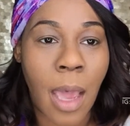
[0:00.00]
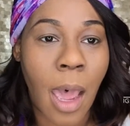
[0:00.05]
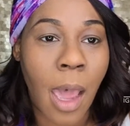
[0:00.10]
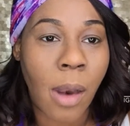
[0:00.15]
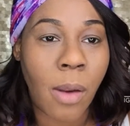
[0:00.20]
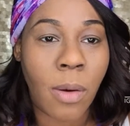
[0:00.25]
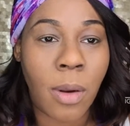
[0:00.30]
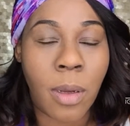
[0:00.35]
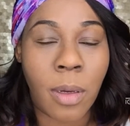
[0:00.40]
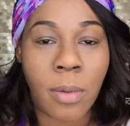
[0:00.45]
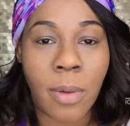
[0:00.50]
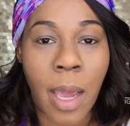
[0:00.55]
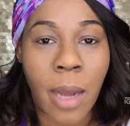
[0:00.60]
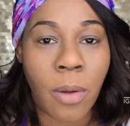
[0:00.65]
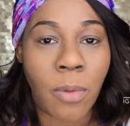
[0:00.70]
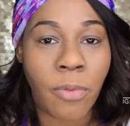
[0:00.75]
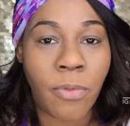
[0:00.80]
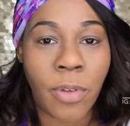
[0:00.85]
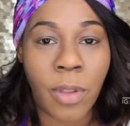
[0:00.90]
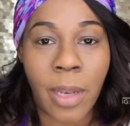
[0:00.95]
I don't know. I
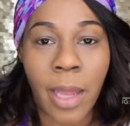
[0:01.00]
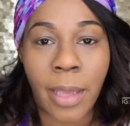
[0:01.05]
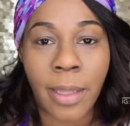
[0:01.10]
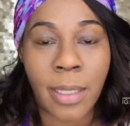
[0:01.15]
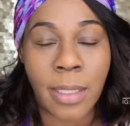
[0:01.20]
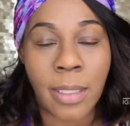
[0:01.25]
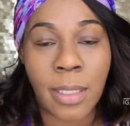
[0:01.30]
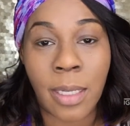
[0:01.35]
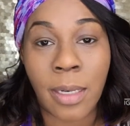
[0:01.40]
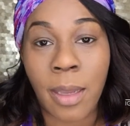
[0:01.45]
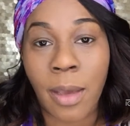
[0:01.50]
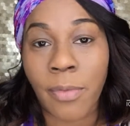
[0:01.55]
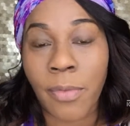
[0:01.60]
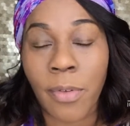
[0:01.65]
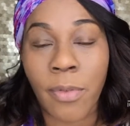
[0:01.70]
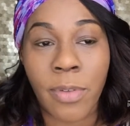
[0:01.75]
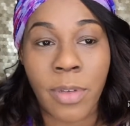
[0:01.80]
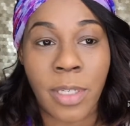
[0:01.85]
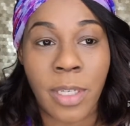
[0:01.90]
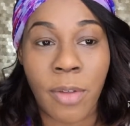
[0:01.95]
don't feel like it's enough
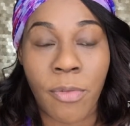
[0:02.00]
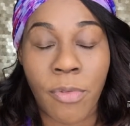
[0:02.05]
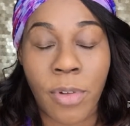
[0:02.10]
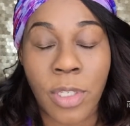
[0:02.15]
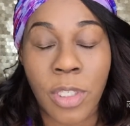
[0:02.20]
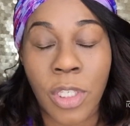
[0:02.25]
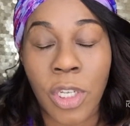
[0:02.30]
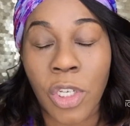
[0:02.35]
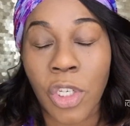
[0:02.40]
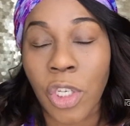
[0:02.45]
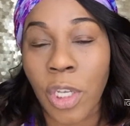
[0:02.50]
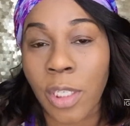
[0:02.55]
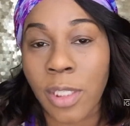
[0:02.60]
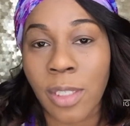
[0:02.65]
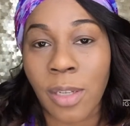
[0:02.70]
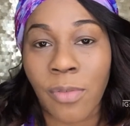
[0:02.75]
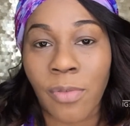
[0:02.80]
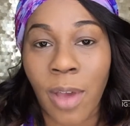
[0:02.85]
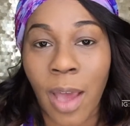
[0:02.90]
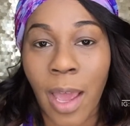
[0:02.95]
of a difference to
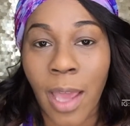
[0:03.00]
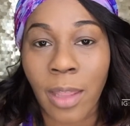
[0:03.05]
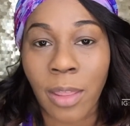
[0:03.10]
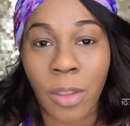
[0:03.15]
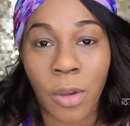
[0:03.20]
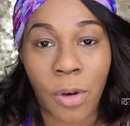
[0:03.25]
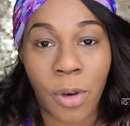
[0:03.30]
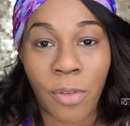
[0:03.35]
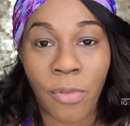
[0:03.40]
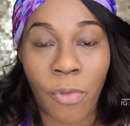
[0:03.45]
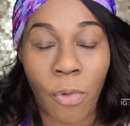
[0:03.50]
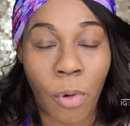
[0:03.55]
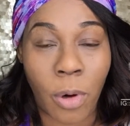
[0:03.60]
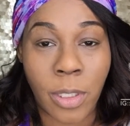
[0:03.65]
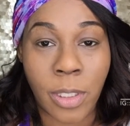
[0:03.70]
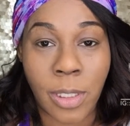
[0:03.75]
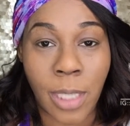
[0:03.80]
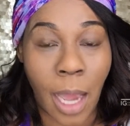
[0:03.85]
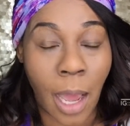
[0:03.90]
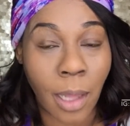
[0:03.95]
justify
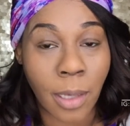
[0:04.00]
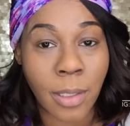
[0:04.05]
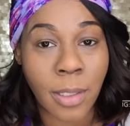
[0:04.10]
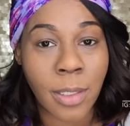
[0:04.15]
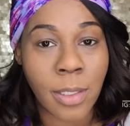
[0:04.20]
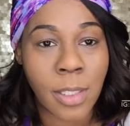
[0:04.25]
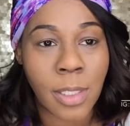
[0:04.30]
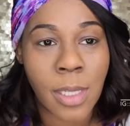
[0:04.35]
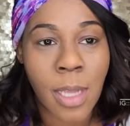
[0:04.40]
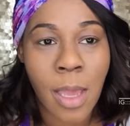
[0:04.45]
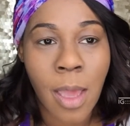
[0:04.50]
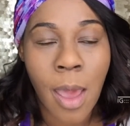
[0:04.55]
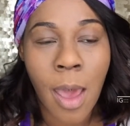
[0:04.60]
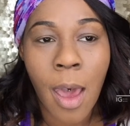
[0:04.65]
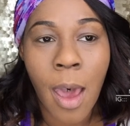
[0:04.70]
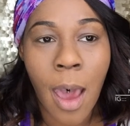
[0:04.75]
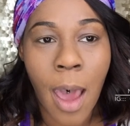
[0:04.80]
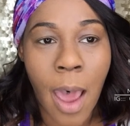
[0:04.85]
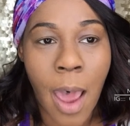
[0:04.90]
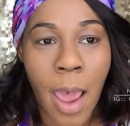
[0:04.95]
$34.
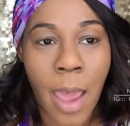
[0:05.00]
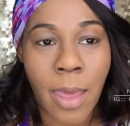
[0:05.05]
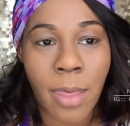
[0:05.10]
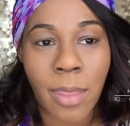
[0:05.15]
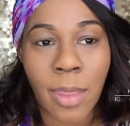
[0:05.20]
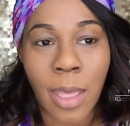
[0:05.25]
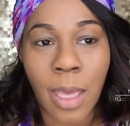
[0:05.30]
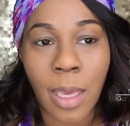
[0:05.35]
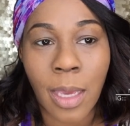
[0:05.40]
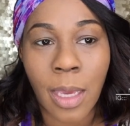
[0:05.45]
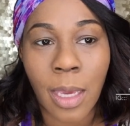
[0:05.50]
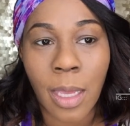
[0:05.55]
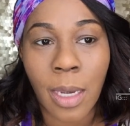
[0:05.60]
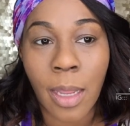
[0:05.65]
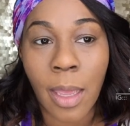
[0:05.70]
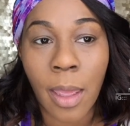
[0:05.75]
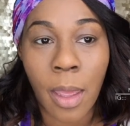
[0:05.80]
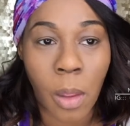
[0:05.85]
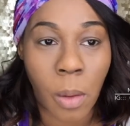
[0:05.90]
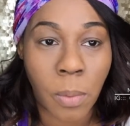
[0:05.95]
I think
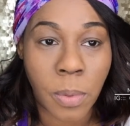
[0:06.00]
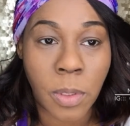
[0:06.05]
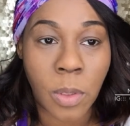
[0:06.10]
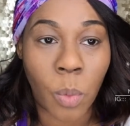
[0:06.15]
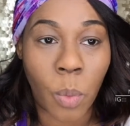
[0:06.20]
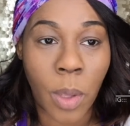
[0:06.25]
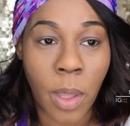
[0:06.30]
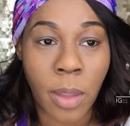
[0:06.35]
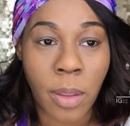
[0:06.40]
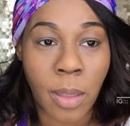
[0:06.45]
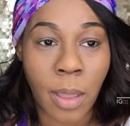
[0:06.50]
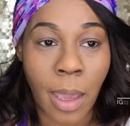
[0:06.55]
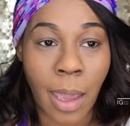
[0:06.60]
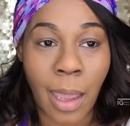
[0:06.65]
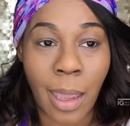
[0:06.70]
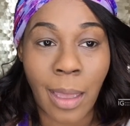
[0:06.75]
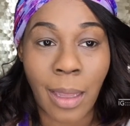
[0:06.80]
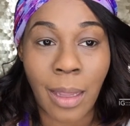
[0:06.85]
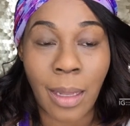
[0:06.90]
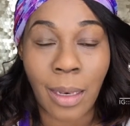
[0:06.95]
it helps with
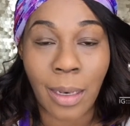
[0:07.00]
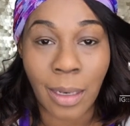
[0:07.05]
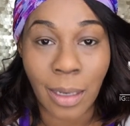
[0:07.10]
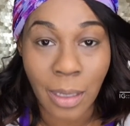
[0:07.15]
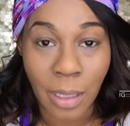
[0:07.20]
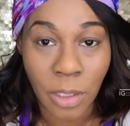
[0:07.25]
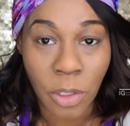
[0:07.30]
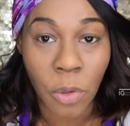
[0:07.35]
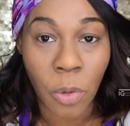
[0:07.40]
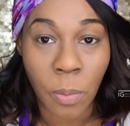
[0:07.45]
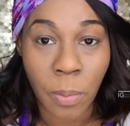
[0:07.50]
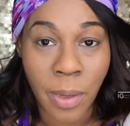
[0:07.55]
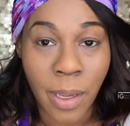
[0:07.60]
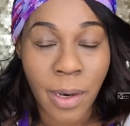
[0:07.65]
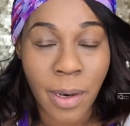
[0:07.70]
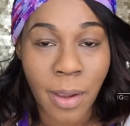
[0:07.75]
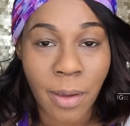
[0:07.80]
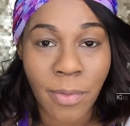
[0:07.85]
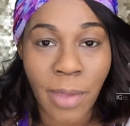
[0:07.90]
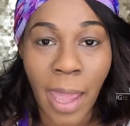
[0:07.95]
a little
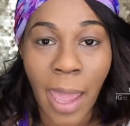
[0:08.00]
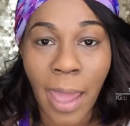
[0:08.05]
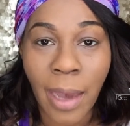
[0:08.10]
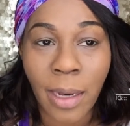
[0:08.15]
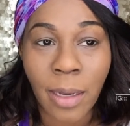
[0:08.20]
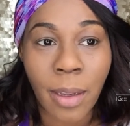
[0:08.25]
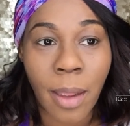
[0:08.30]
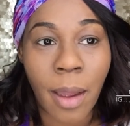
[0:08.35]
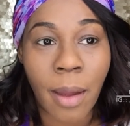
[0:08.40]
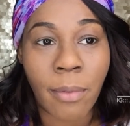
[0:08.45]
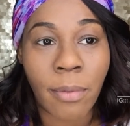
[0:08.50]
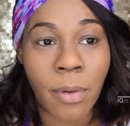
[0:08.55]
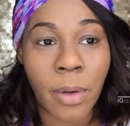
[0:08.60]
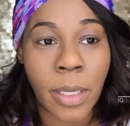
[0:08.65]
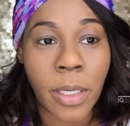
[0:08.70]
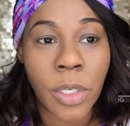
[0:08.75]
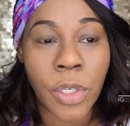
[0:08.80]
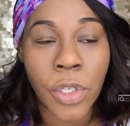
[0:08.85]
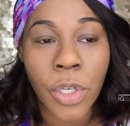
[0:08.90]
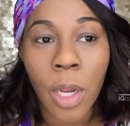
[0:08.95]
bit of added
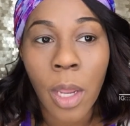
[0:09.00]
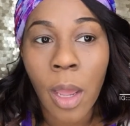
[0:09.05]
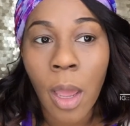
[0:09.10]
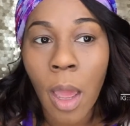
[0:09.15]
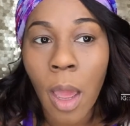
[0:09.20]
coverage,